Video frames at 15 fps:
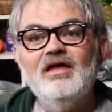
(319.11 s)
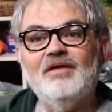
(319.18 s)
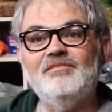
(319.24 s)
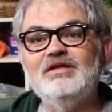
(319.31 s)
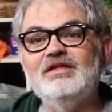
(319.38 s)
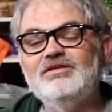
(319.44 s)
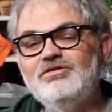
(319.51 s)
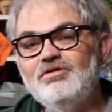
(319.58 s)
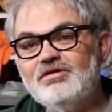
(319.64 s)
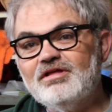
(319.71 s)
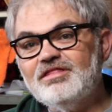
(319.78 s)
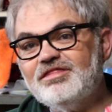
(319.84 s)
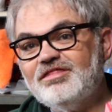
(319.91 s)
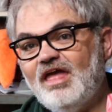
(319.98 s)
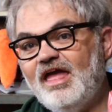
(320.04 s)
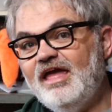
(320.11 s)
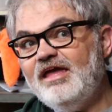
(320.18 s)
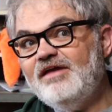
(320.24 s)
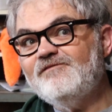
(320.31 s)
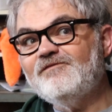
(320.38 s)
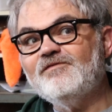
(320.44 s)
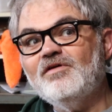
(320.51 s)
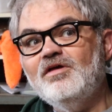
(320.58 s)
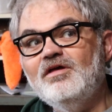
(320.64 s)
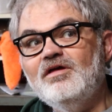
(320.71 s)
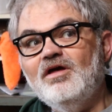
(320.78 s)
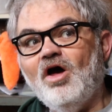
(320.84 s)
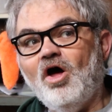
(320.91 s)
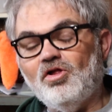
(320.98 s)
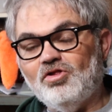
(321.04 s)
I mean, you can save
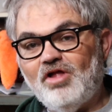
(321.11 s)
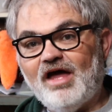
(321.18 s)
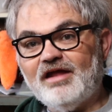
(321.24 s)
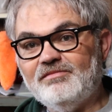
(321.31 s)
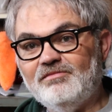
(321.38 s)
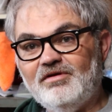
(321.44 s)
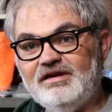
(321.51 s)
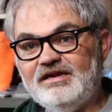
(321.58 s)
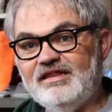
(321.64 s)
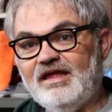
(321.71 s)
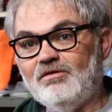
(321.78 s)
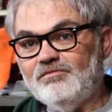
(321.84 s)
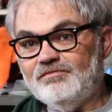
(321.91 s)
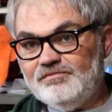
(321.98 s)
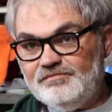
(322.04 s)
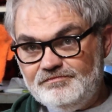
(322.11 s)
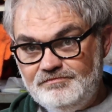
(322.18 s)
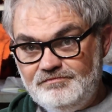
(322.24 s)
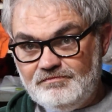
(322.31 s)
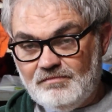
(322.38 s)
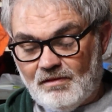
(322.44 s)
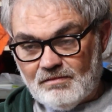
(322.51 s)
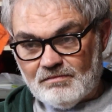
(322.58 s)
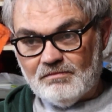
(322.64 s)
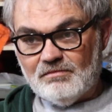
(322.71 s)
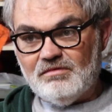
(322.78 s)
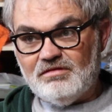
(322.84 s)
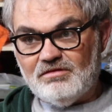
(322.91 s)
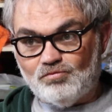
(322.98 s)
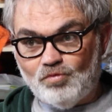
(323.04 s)
a lot of money. Now,
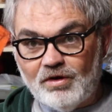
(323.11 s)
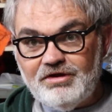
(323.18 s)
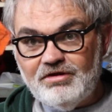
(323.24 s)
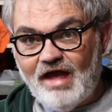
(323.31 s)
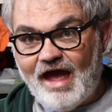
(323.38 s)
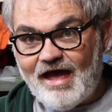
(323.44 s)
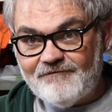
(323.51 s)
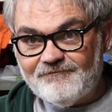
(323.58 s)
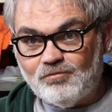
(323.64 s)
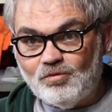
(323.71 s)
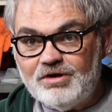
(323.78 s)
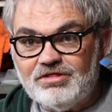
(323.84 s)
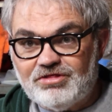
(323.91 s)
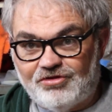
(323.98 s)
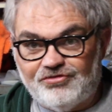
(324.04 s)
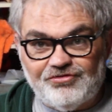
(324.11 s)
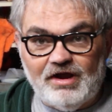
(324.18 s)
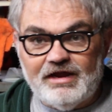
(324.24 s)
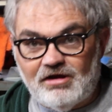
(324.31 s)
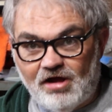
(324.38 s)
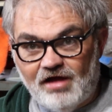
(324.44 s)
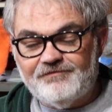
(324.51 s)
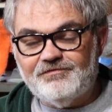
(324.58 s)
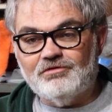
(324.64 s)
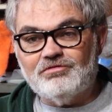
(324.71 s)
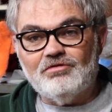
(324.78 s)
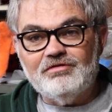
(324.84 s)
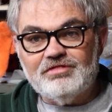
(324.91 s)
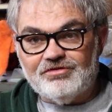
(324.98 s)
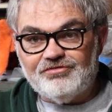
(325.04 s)
what do you have? What is the trade-off?
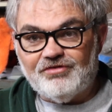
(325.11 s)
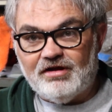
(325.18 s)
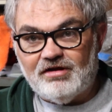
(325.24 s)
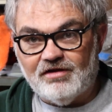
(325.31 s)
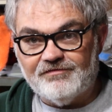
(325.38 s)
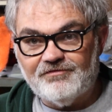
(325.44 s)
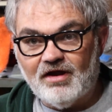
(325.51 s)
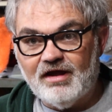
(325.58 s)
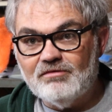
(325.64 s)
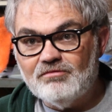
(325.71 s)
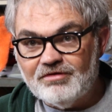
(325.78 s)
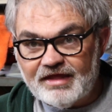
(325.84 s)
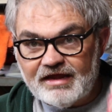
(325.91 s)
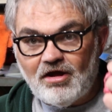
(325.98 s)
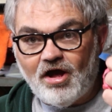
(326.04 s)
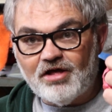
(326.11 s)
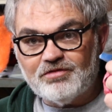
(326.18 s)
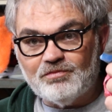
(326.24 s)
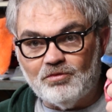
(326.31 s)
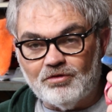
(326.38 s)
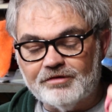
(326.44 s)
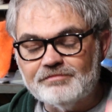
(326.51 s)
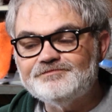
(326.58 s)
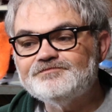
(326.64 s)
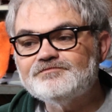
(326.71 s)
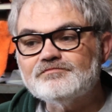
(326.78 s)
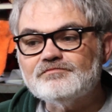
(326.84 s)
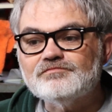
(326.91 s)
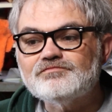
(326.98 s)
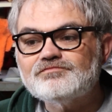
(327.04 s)
There's always a trade-off, right? Well, they cost more.
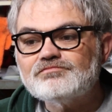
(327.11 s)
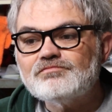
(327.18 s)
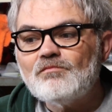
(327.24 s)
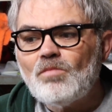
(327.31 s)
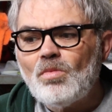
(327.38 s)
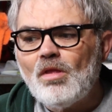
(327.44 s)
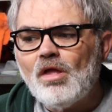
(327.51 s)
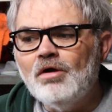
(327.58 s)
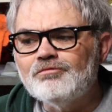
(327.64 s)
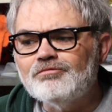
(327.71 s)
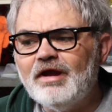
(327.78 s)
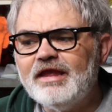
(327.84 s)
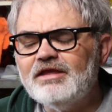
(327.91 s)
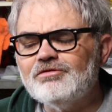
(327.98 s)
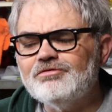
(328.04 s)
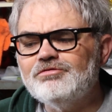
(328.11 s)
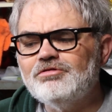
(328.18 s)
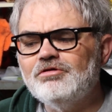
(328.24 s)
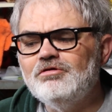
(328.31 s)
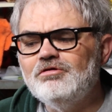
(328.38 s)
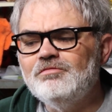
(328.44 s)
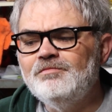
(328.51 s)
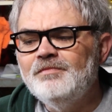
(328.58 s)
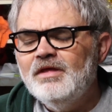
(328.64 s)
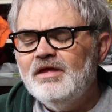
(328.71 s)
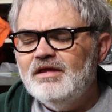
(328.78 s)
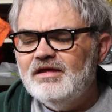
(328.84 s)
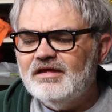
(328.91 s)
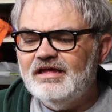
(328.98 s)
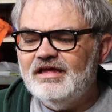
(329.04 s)
A regular tube
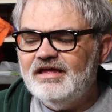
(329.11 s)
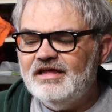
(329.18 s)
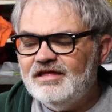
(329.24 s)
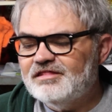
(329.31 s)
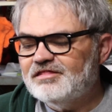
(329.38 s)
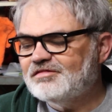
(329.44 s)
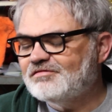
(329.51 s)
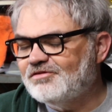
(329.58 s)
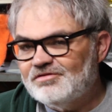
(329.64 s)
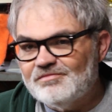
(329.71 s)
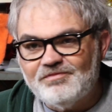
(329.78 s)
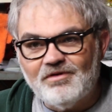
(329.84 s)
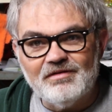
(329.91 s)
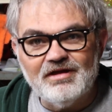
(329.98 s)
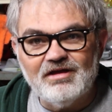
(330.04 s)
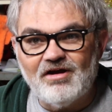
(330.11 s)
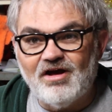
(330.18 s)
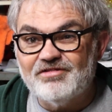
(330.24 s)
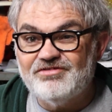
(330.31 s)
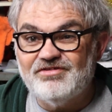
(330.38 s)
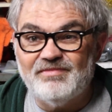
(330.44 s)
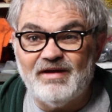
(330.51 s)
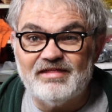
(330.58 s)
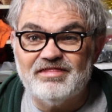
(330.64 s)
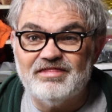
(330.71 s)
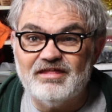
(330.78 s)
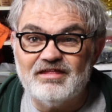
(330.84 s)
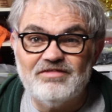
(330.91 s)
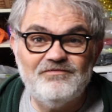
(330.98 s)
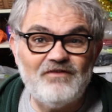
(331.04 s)
is going to probably cost you about
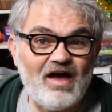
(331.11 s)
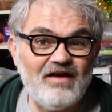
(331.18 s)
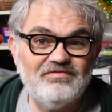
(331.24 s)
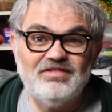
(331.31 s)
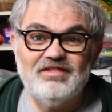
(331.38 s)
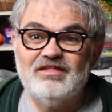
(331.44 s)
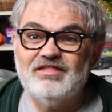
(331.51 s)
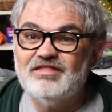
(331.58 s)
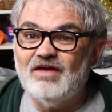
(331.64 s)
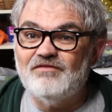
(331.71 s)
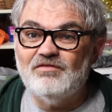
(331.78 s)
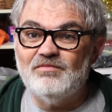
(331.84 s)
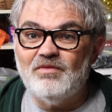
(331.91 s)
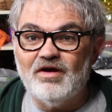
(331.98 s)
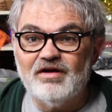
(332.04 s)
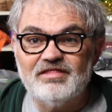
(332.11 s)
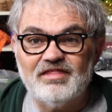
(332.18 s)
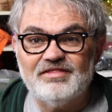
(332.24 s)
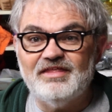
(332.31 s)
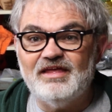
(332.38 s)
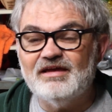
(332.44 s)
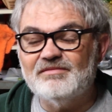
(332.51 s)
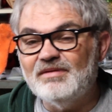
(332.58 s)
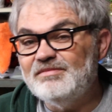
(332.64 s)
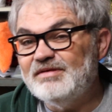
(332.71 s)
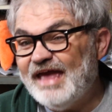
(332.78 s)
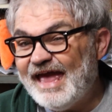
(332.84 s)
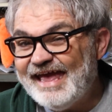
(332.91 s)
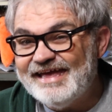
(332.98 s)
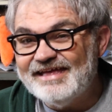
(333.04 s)
$5, $6, $7, I think,
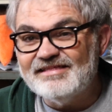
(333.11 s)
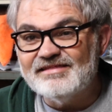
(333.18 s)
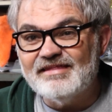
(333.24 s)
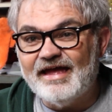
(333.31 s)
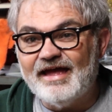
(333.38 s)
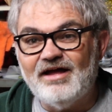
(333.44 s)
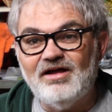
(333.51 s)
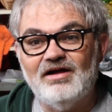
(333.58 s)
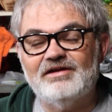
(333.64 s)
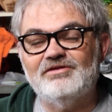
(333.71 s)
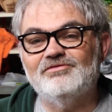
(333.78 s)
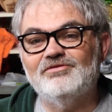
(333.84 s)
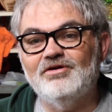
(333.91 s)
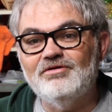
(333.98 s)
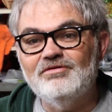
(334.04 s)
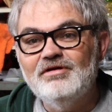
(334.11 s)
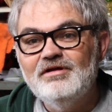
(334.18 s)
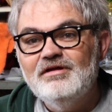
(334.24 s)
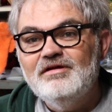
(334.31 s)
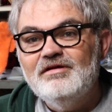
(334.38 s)
maybe $8 now. I don't know.